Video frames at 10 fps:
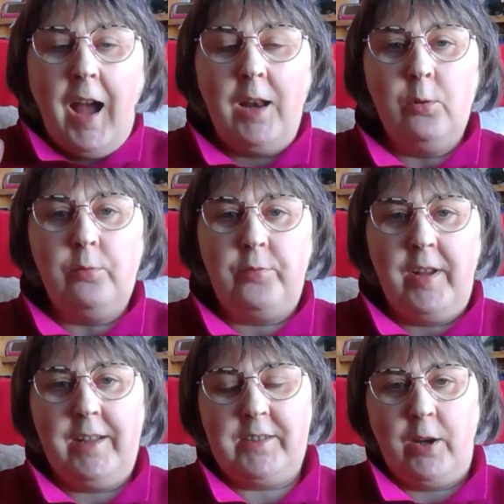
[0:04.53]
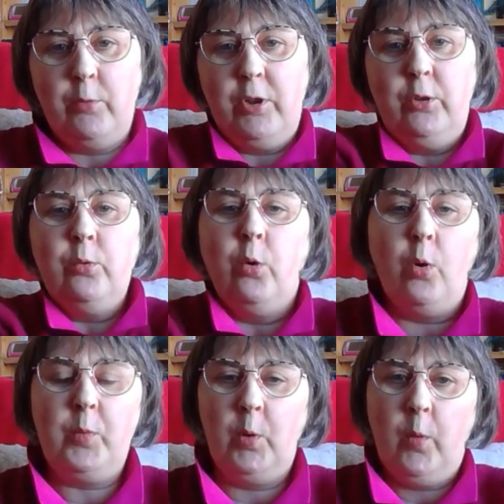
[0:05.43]
Hello, friends. How are you?
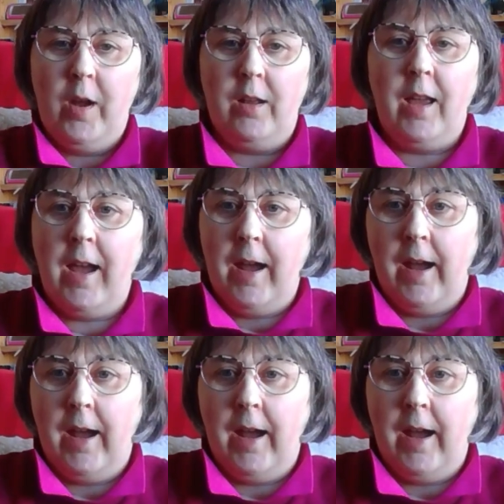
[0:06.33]
Hope you're well.